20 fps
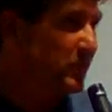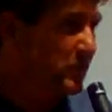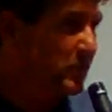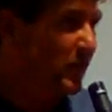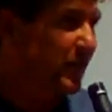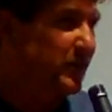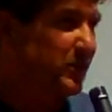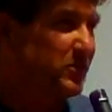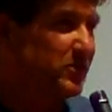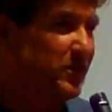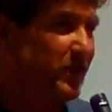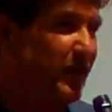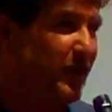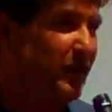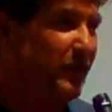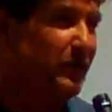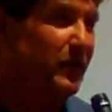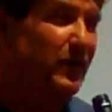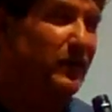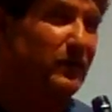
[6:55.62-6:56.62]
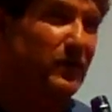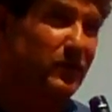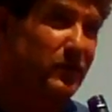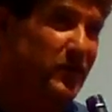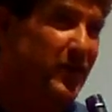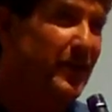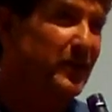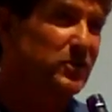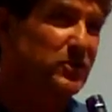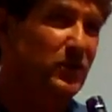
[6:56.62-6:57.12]
I'd just like to say
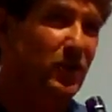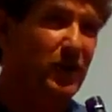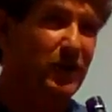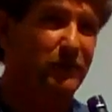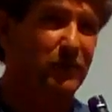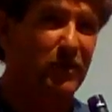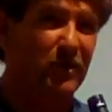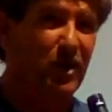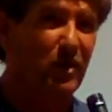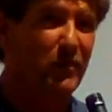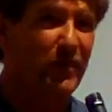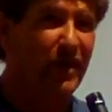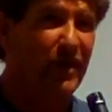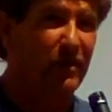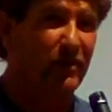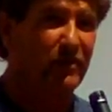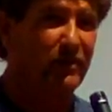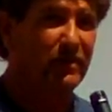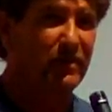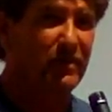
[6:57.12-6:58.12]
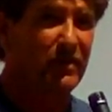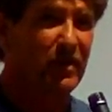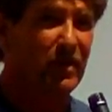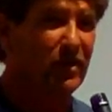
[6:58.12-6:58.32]
thanks a lot for coming out.